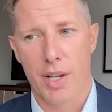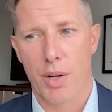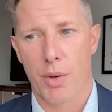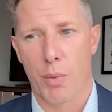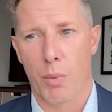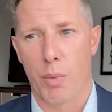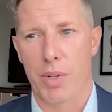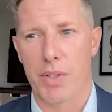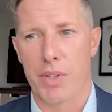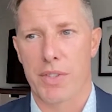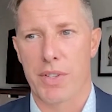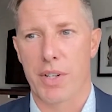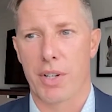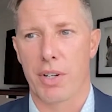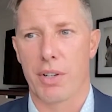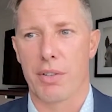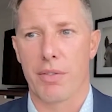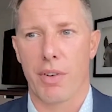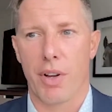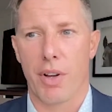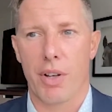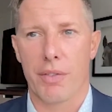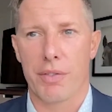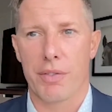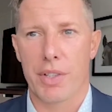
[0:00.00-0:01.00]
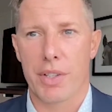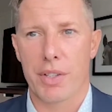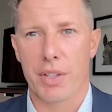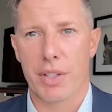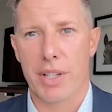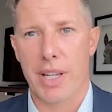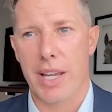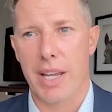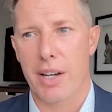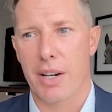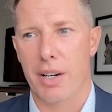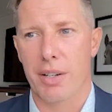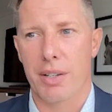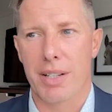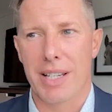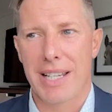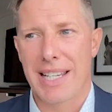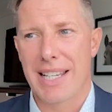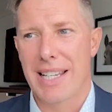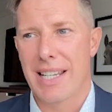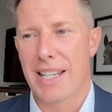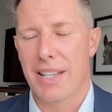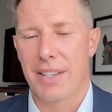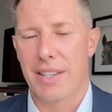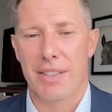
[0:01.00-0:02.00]
Once they're involved in their care,
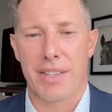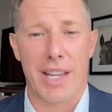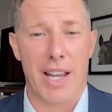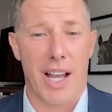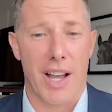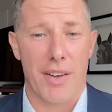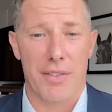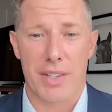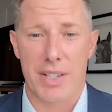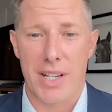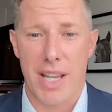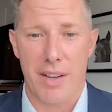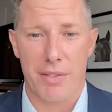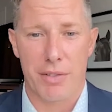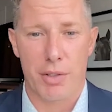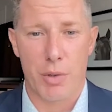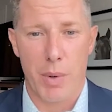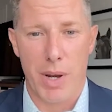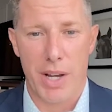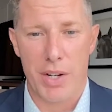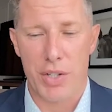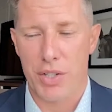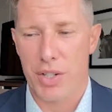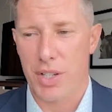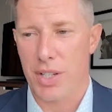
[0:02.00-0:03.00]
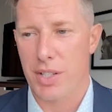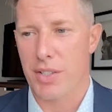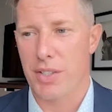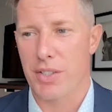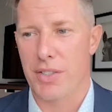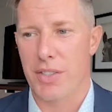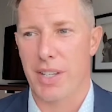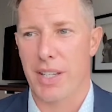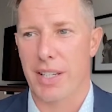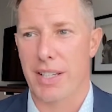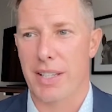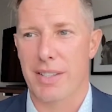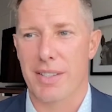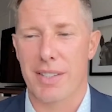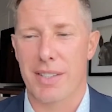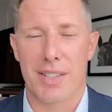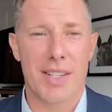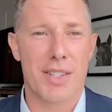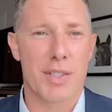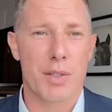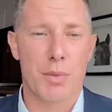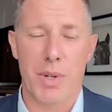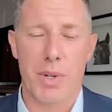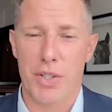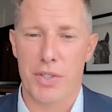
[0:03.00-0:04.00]
they often have questions. Like,
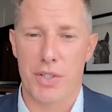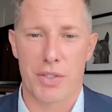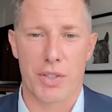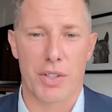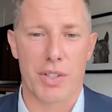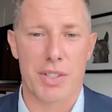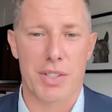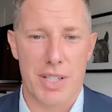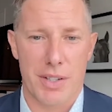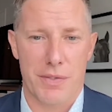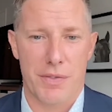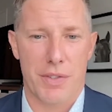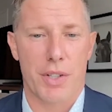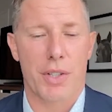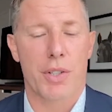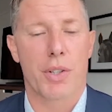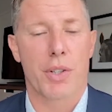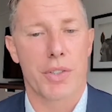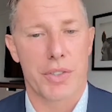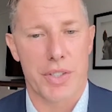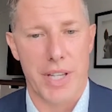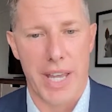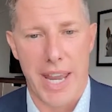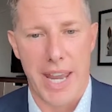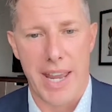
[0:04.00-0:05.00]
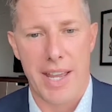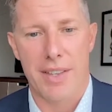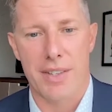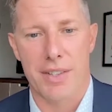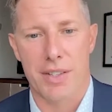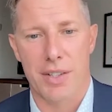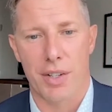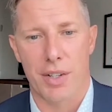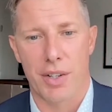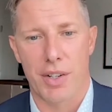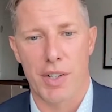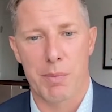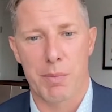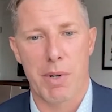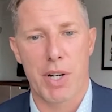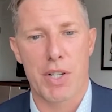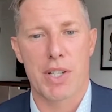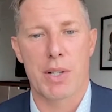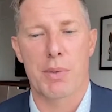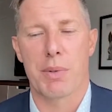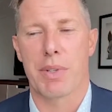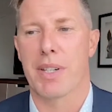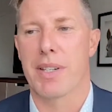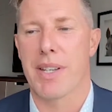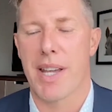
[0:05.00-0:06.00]
these questions are difficult to answer,
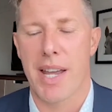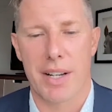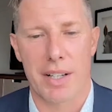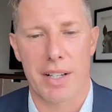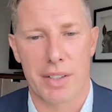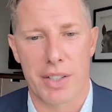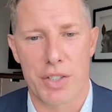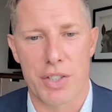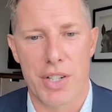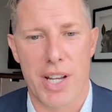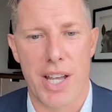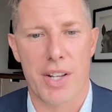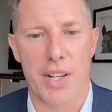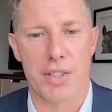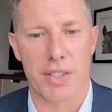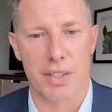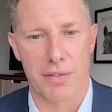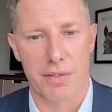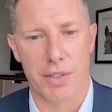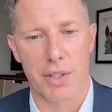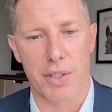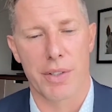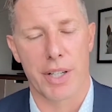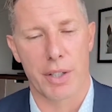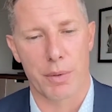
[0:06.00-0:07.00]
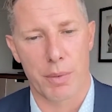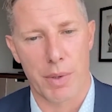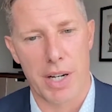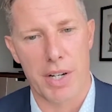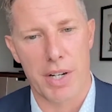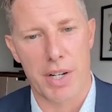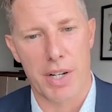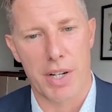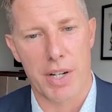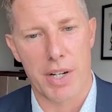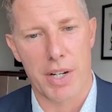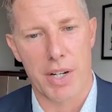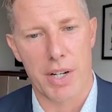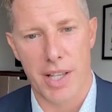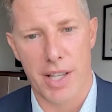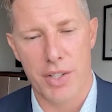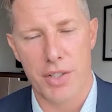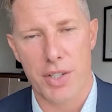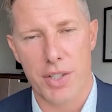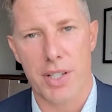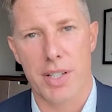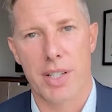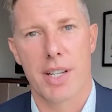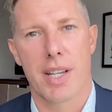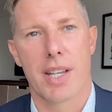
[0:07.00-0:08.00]
especially with a technically challenging field like radiation
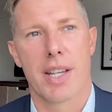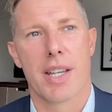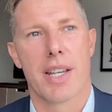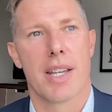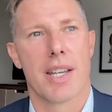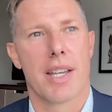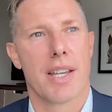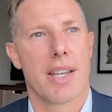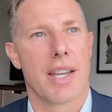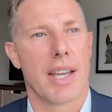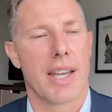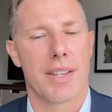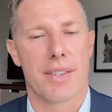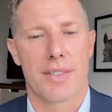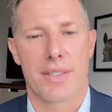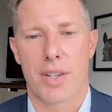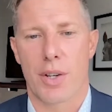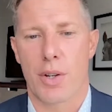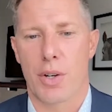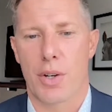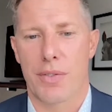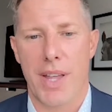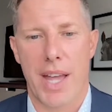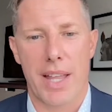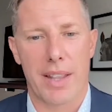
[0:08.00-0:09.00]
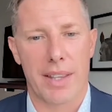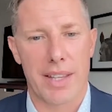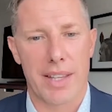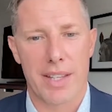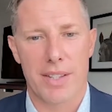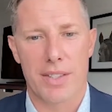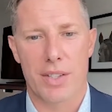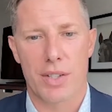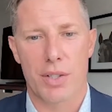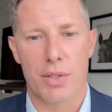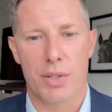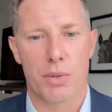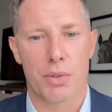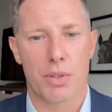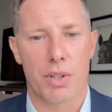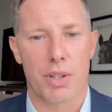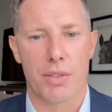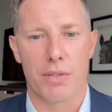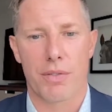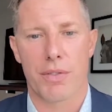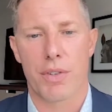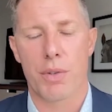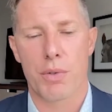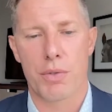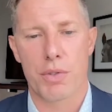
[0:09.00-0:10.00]
oncology. And so if that leads to
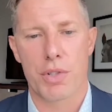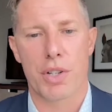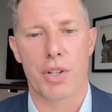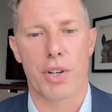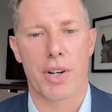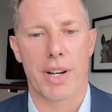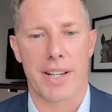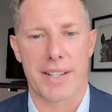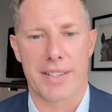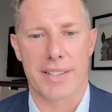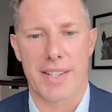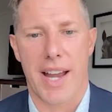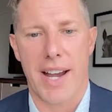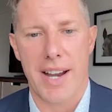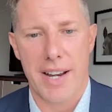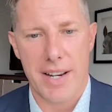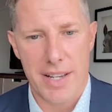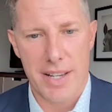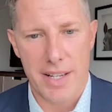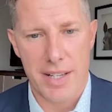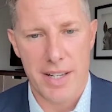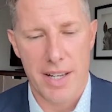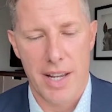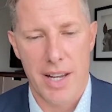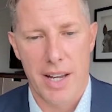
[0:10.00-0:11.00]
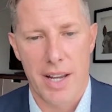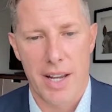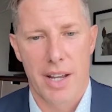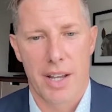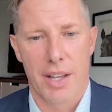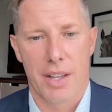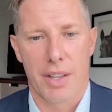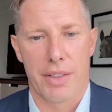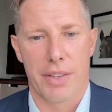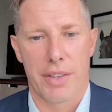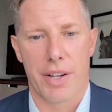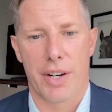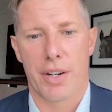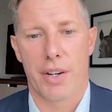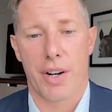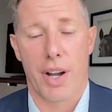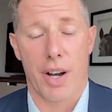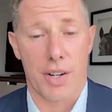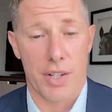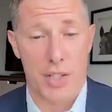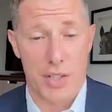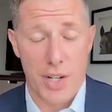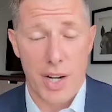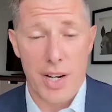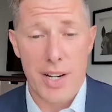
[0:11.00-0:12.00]
confusion or anxiety, there
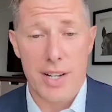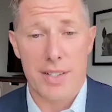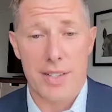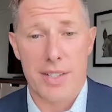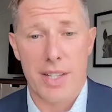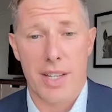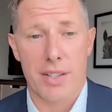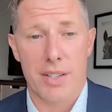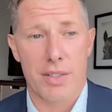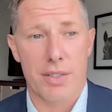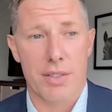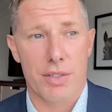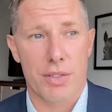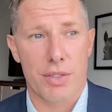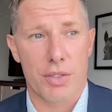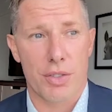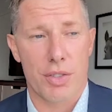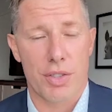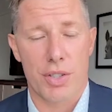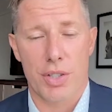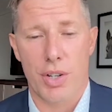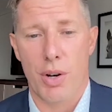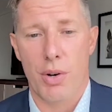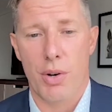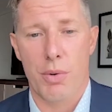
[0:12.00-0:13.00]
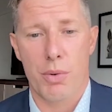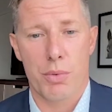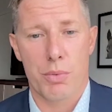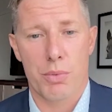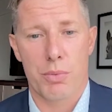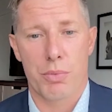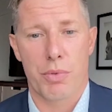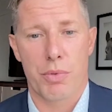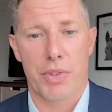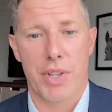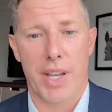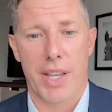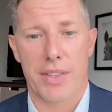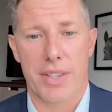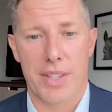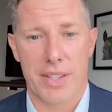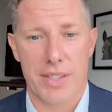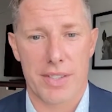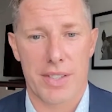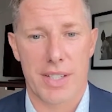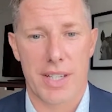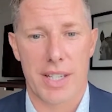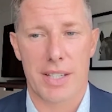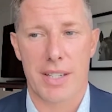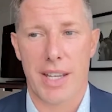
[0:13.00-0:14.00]
are studies that show that
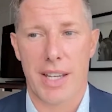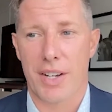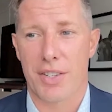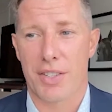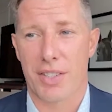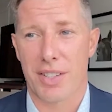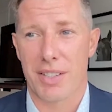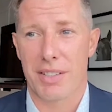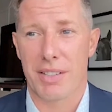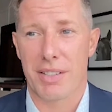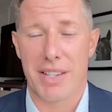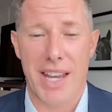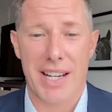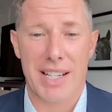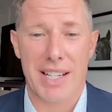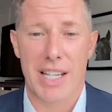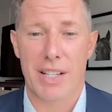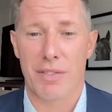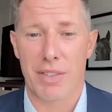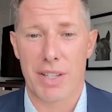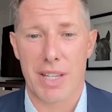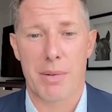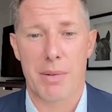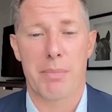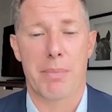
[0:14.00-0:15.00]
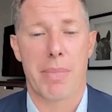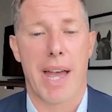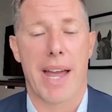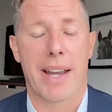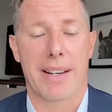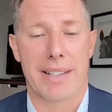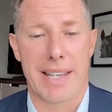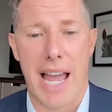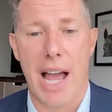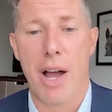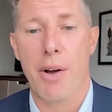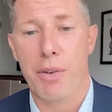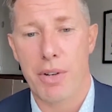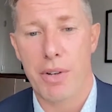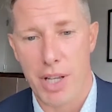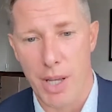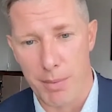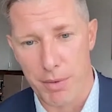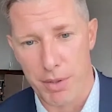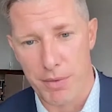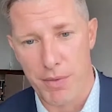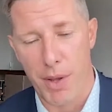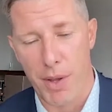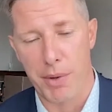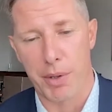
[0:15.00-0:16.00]
this can actually negatively impact
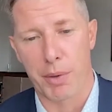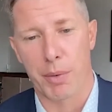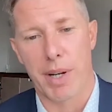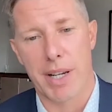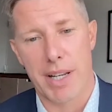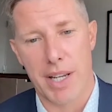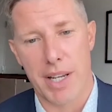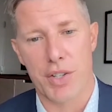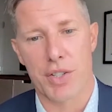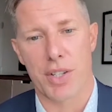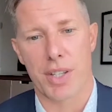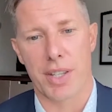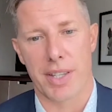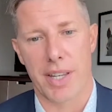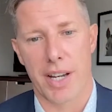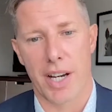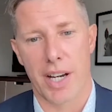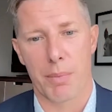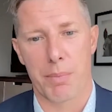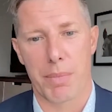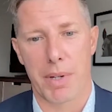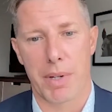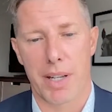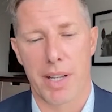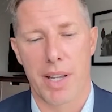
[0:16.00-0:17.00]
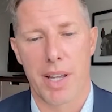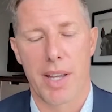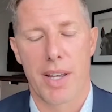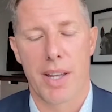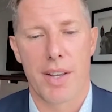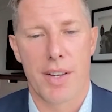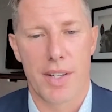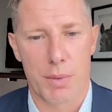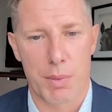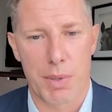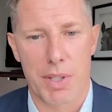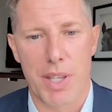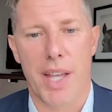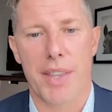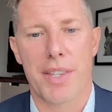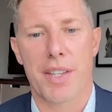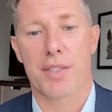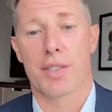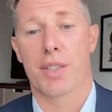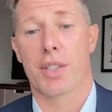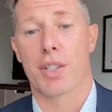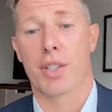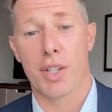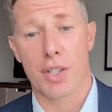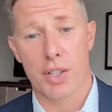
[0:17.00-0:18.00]
outcomes following radiation therapy. So we thought this
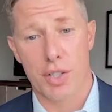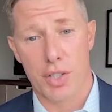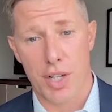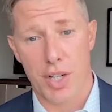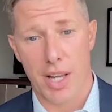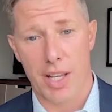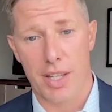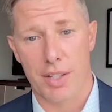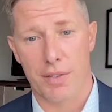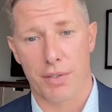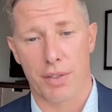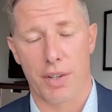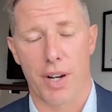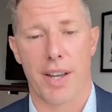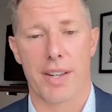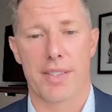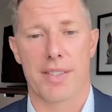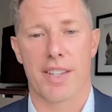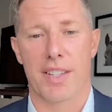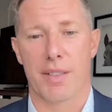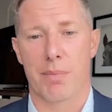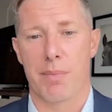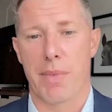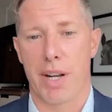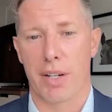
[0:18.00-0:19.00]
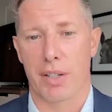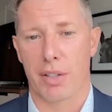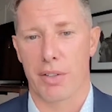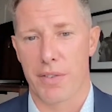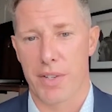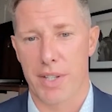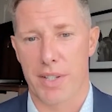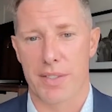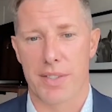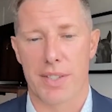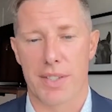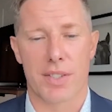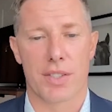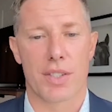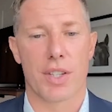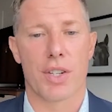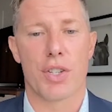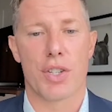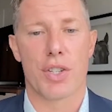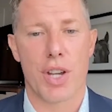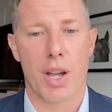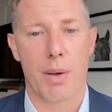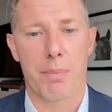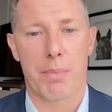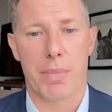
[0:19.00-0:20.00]
was a good chance for us as medical physicists to
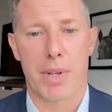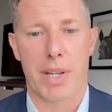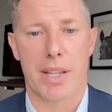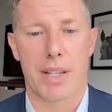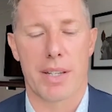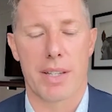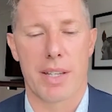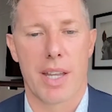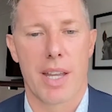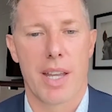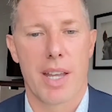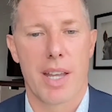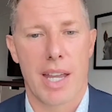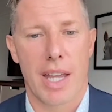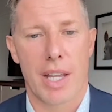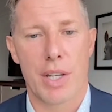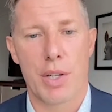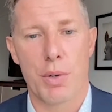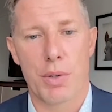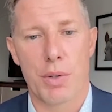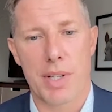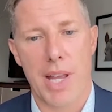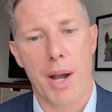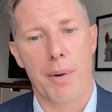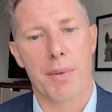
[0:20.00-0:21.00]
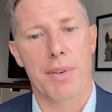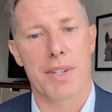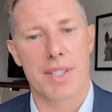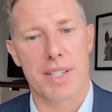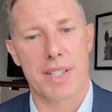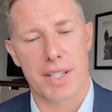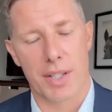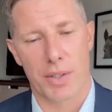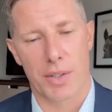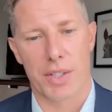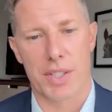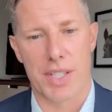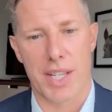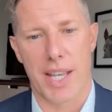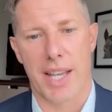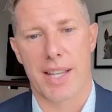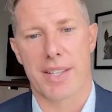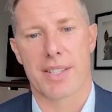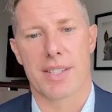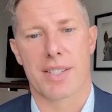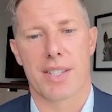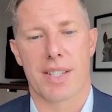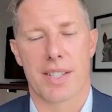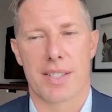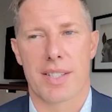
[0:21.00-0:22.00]
jump in and use our skill
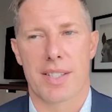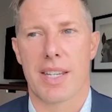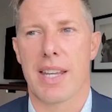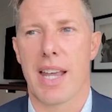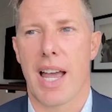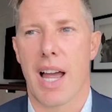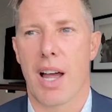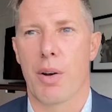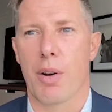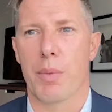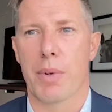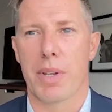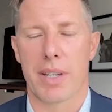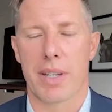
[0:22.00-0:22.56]
sets to see how we